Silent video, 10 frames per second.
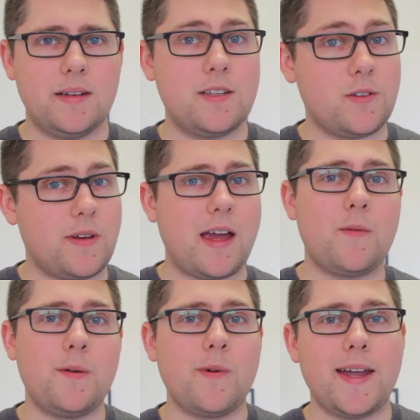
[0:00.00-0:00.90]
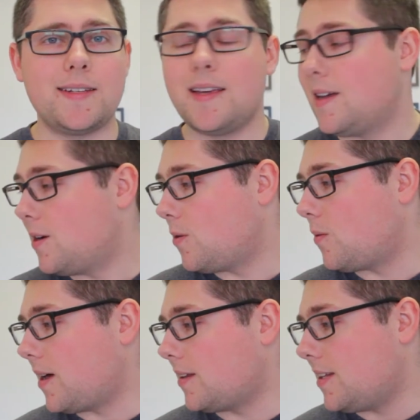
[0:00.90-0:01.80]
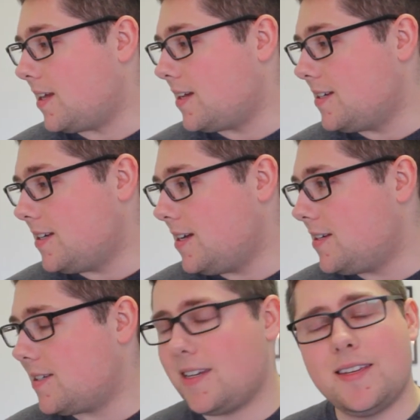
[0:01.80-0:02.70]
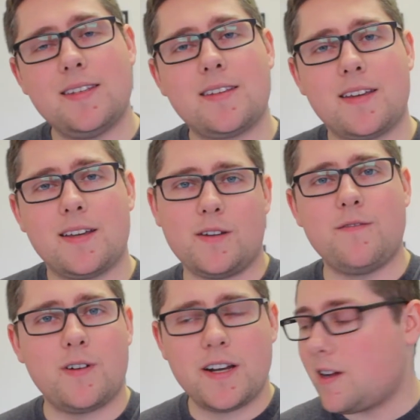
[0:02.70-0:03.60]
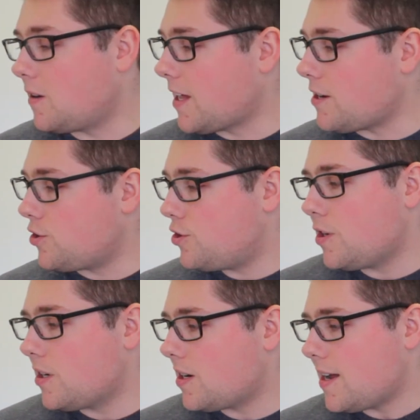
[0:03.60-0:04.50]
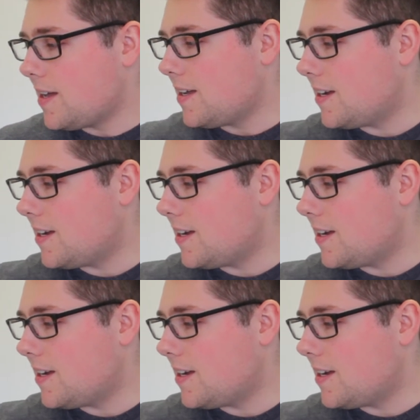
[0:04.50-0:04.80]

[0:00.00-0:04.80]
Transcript: So now we wait while the yeast is converting all that sugar